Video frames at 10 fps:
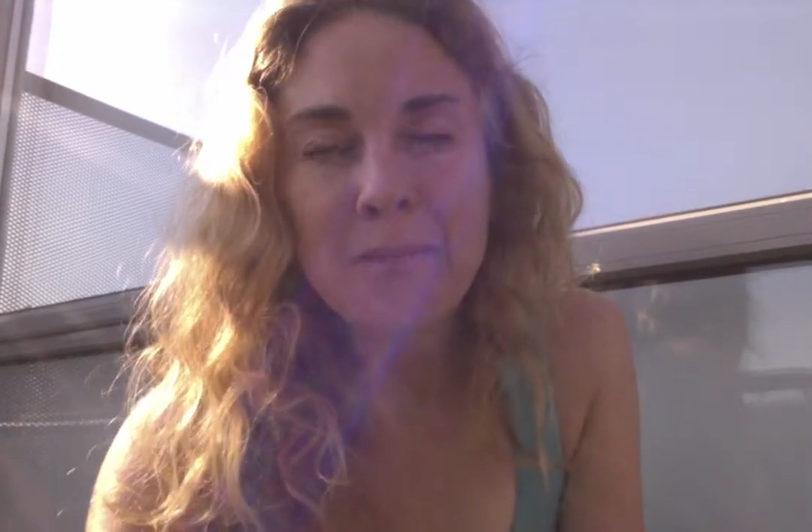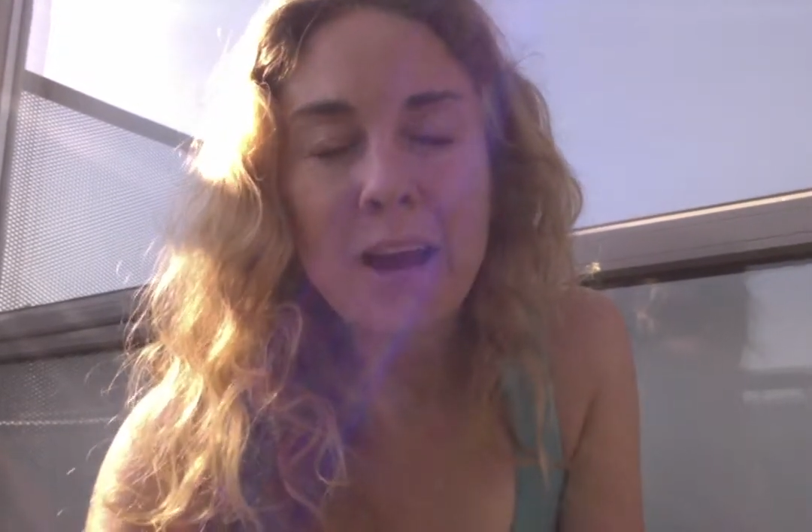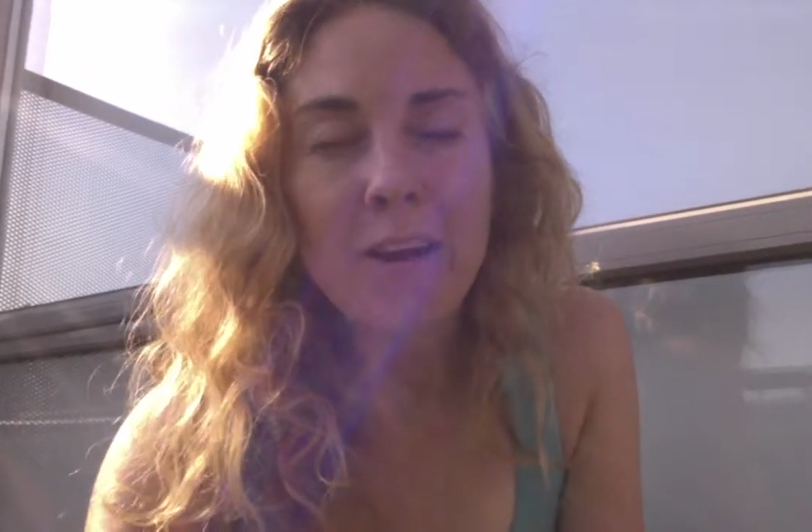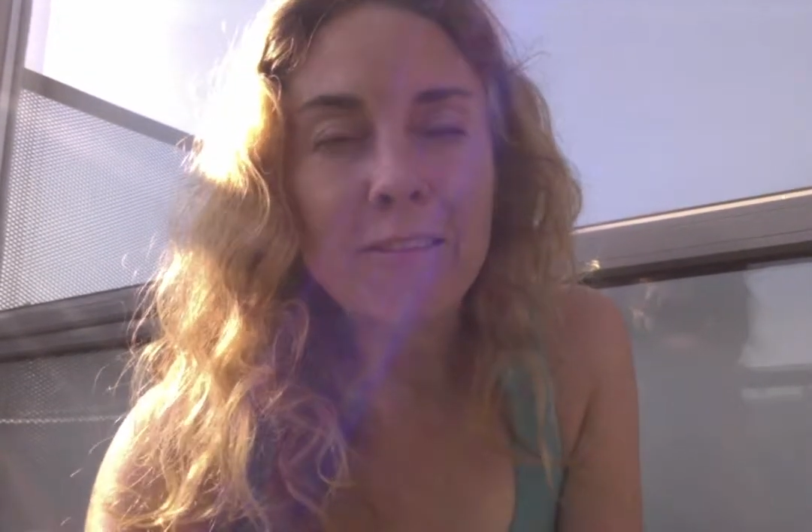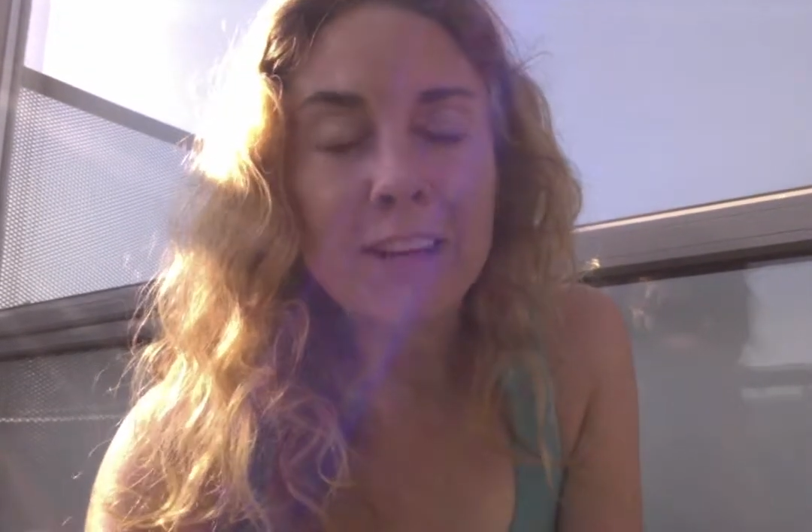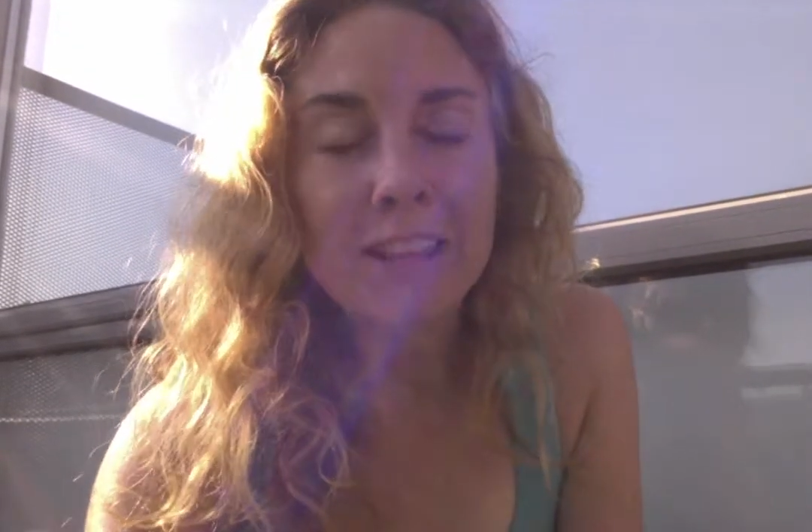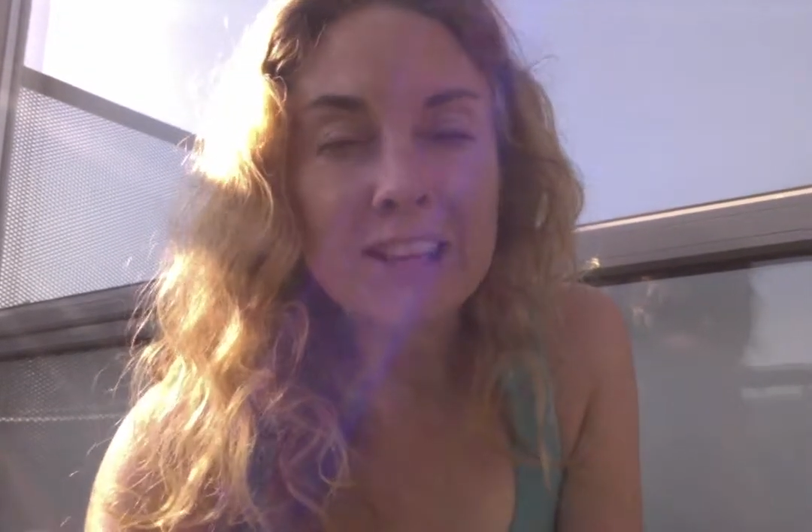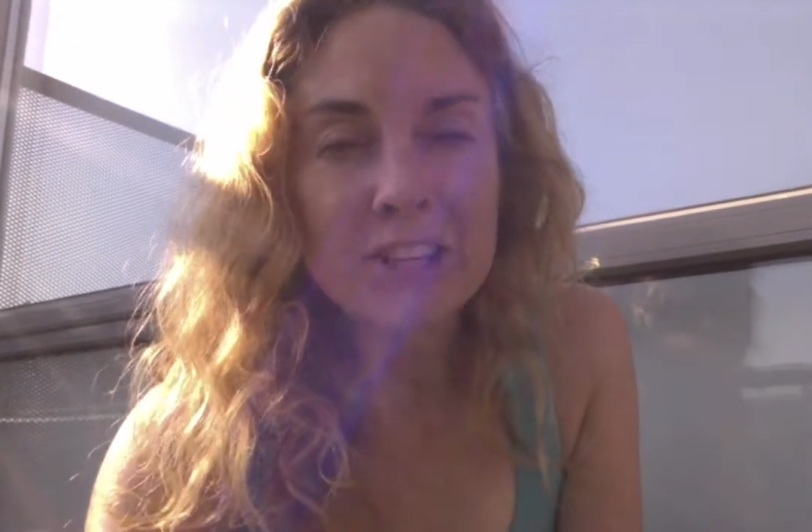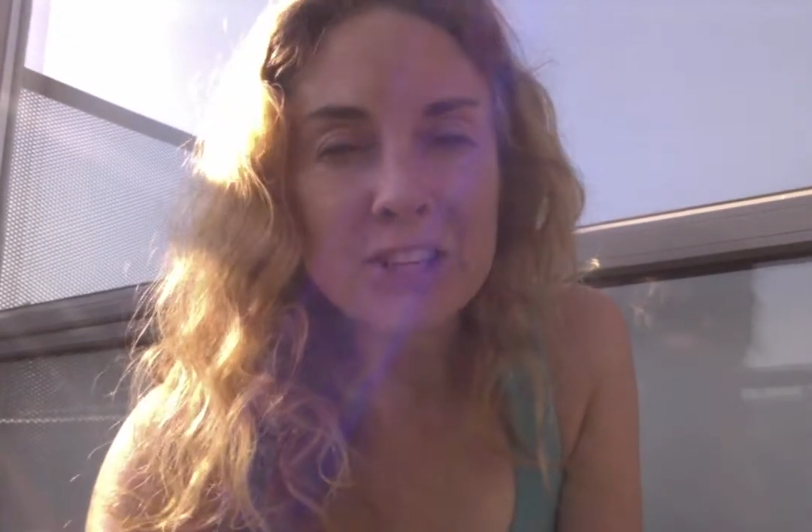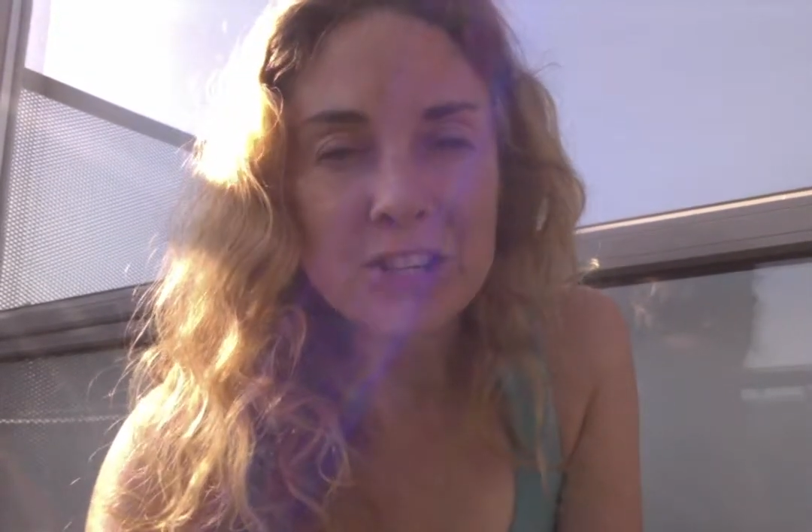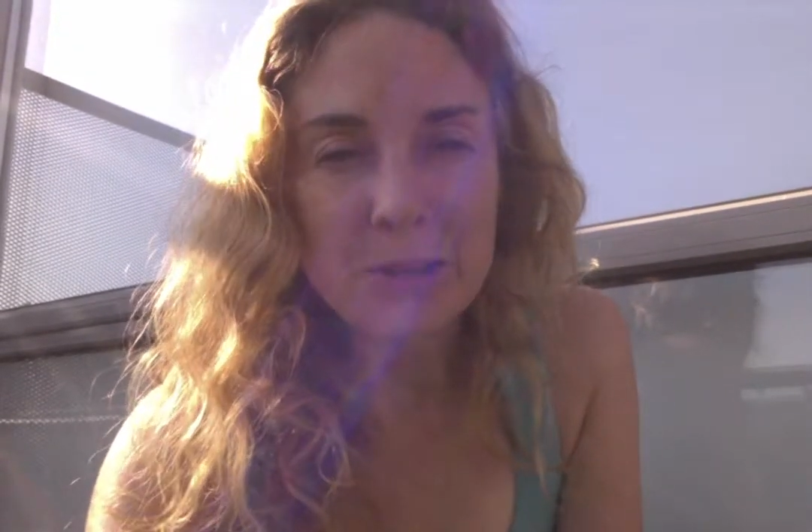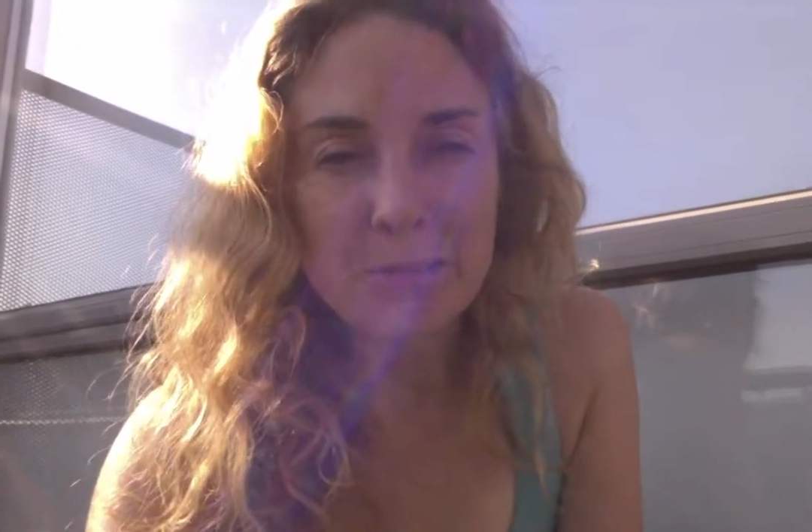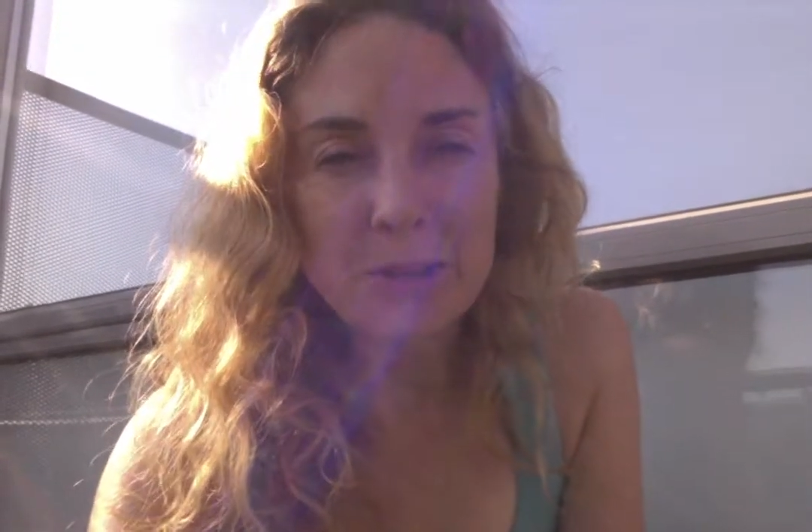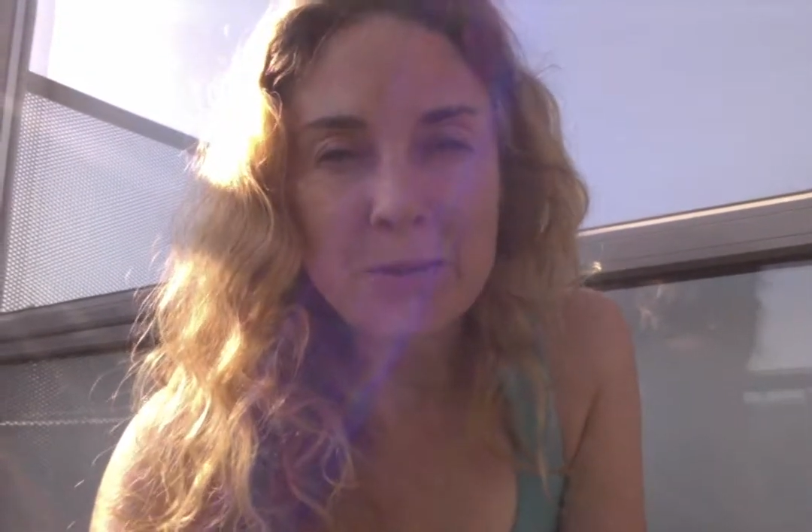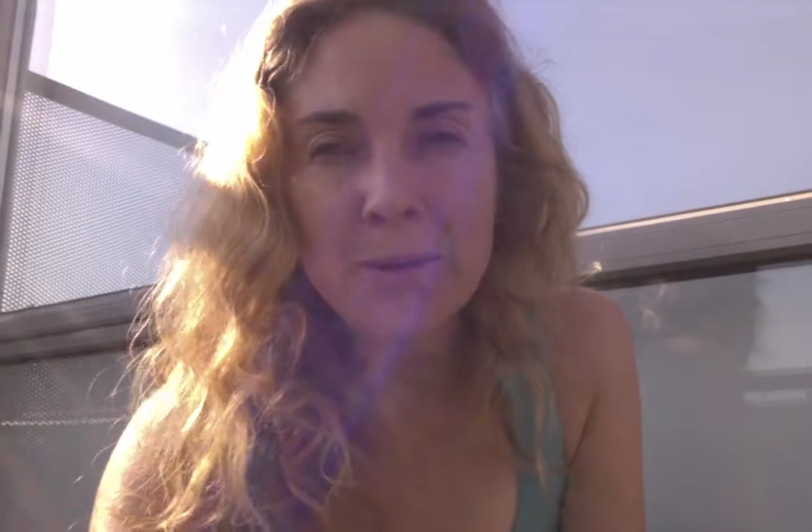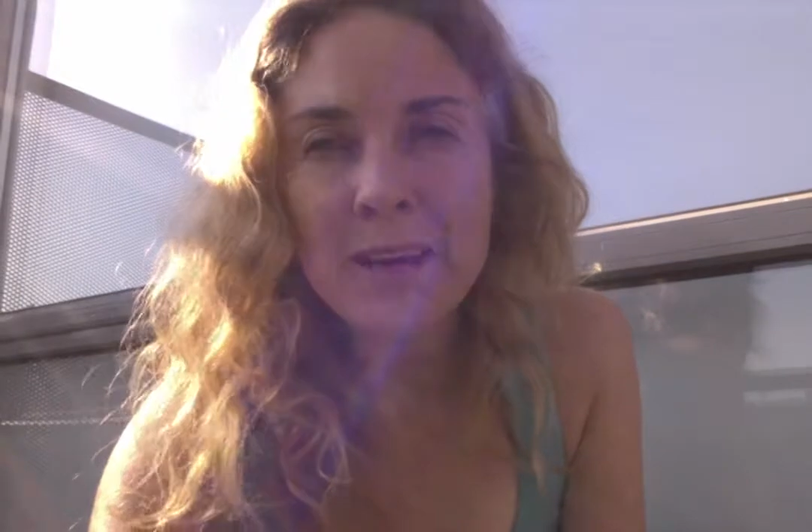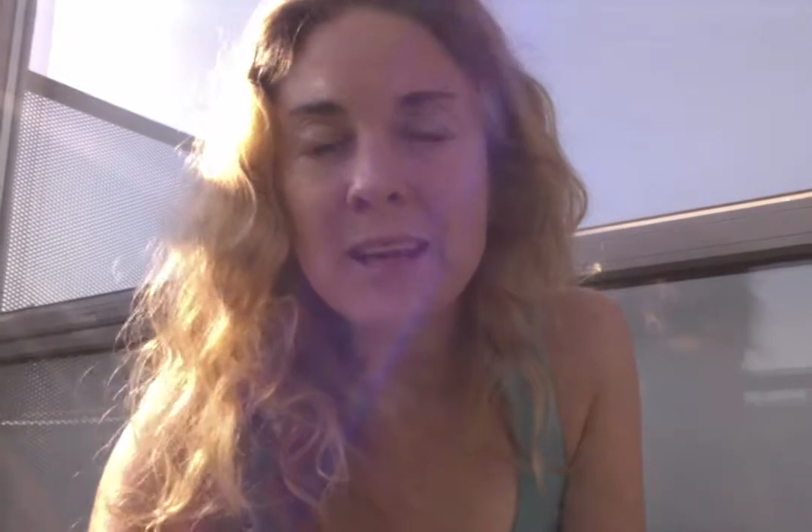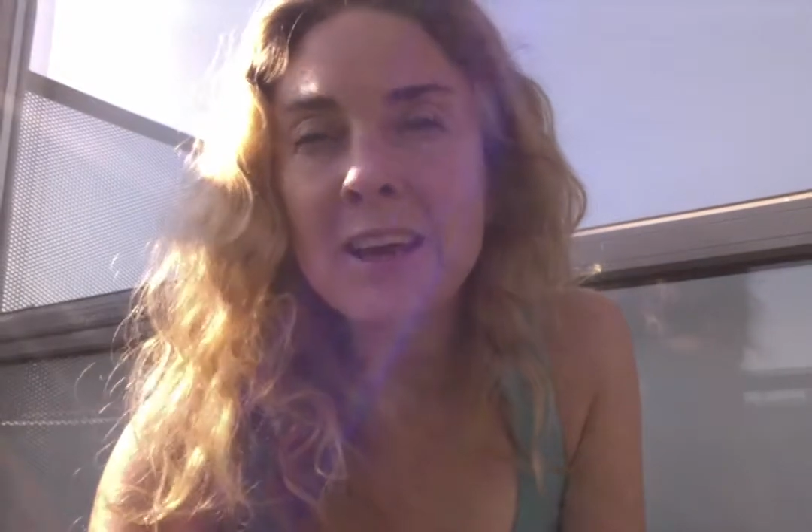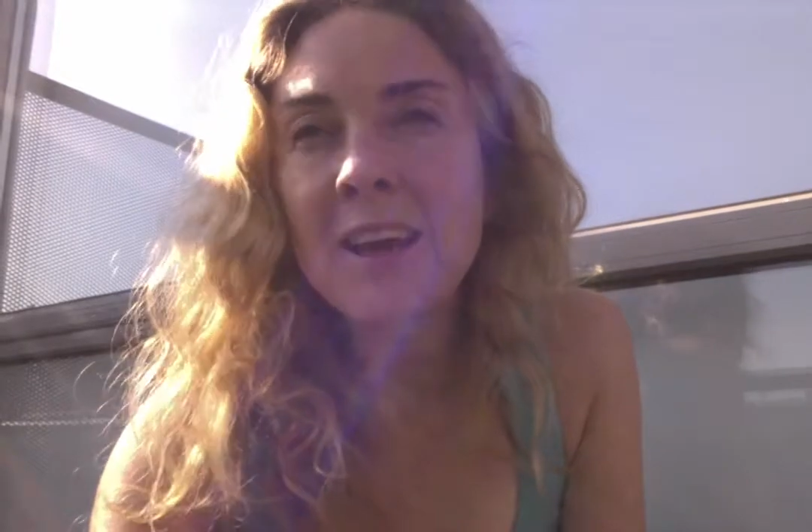our relationship to it